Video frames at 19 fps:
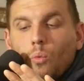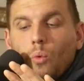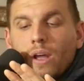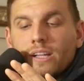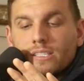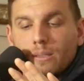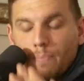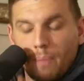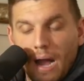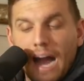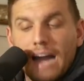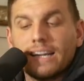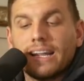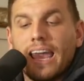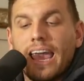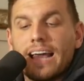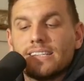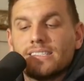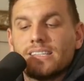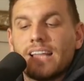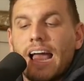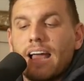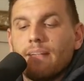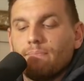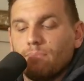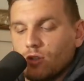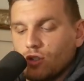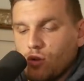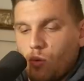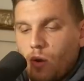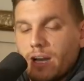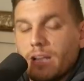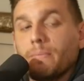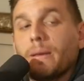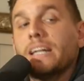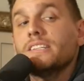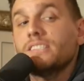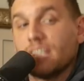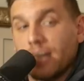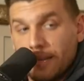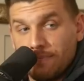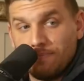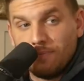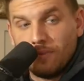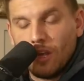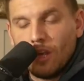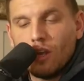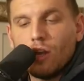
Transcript: it's a podcast that 20 minutes in,